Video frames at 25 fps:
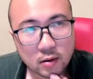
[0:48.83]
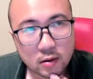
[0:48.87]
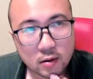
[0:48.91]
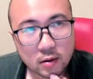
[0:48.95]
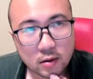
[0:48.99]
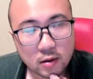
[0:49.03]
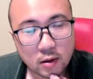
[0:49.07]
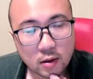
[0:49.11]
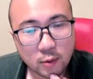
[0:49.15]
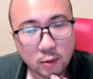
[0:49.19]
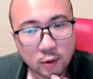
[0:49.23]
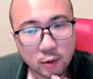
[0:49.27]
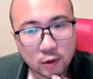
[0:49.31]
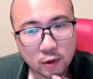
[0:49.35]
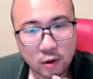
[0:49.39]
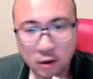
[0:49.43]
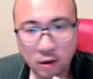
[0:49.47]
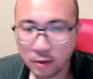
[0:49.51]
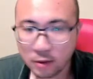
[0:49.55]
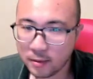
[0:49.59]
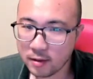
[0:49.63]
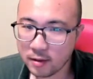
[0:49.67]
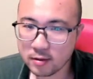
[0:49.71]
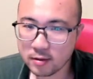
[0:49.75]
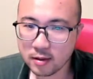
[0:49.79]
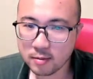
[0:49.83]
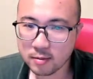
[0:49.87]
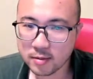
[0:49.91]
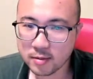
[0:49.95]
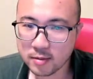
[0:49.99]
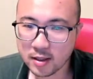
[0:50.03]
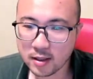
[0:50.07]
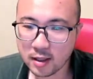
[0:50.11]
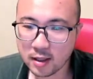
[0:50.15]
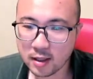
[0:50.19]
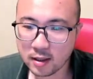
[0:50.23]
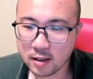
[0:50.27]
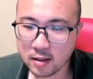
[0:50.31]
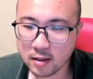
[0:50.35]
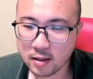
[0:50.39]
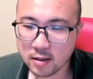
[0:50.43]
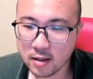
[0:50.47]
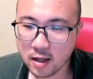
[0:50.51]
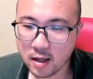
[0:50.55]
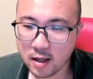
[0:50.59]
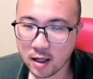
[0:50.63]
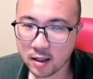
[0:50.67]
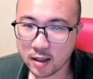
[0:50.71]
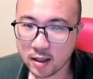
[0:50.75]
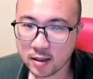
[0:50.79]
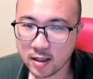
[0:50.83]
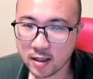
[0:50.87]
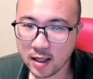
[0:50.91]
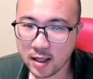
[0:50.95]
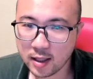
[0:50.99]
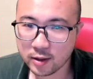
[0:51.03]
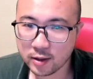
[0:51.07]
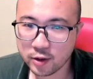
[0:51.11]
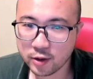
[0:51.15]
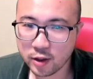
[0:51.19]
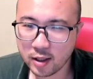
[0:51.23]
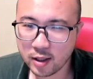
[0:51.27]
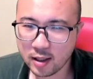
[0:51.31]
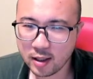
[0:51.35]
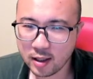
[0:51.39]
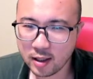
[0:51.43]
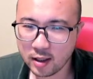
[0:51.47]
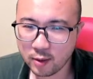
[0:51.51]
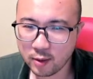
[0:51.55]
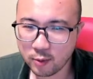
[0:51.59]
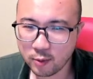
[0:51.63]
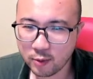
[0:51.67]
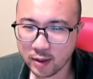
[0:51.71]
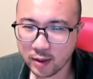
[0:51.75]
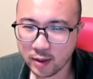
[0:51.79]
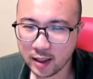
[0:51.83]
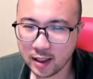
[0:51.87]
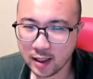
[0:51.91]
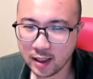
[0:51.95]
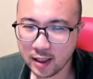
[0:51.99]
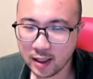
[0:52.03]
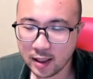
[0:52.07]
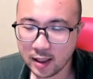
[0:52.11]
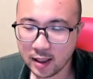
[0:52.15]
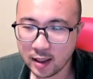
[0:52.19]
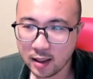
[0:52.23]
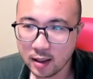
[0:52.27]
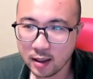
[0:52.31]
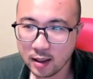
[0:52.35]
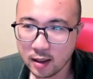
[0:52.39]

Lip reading: will talk about something that is not actually really